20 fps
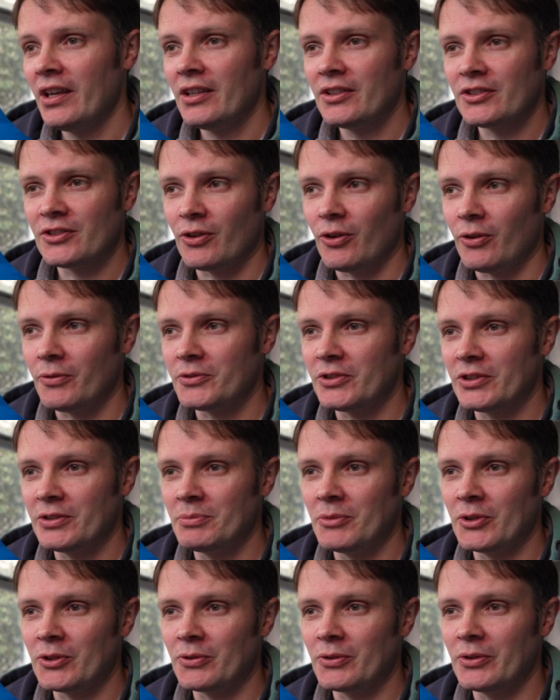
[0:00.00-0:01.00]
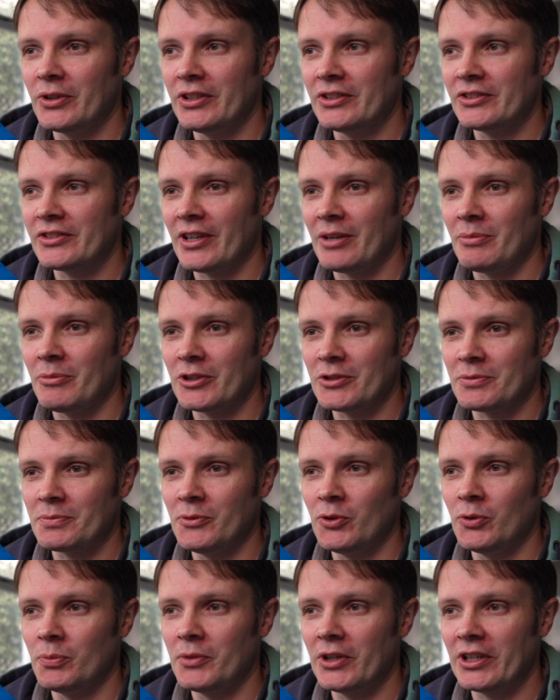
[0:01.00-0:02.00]
So obviously the model is that much
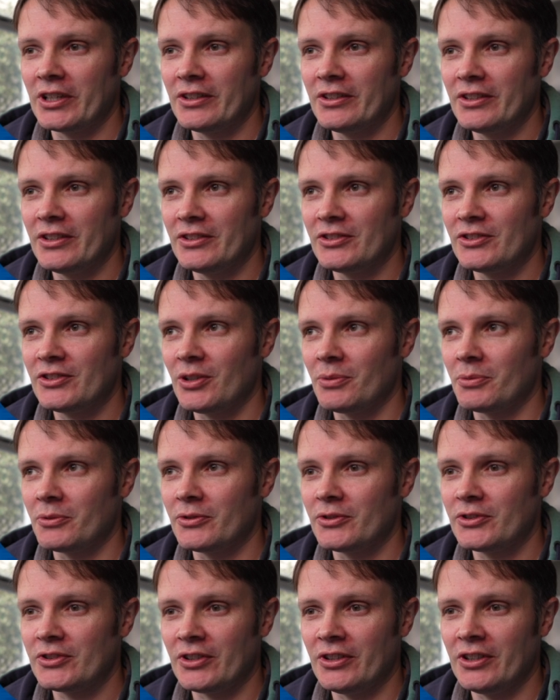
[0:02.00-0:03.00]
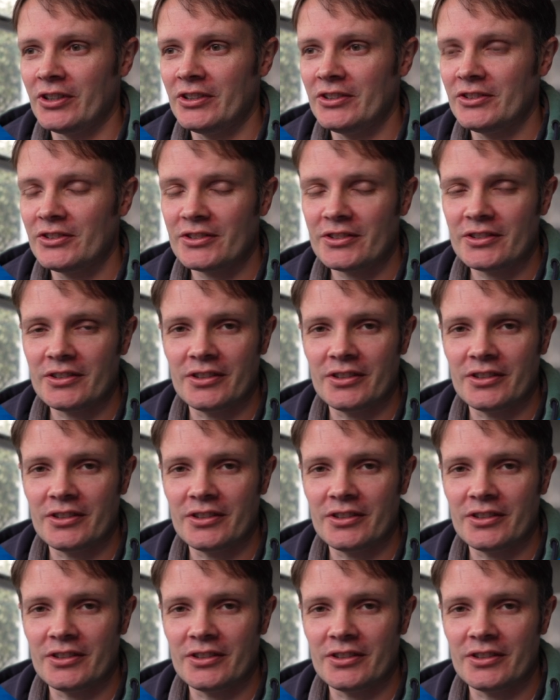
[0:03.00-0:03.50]
more bigger, it's double size.